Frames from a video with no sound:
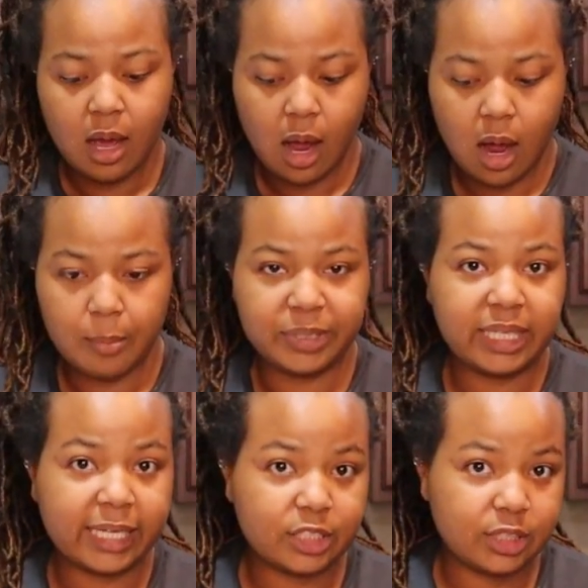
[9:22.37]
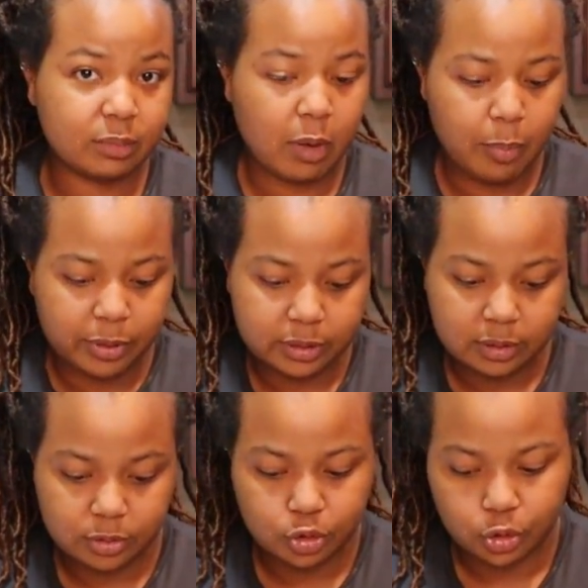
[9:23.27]
but that's just my
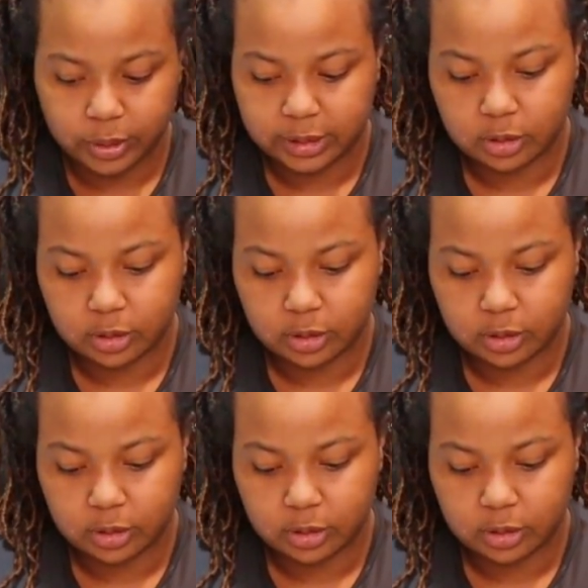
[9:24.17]
personal choice.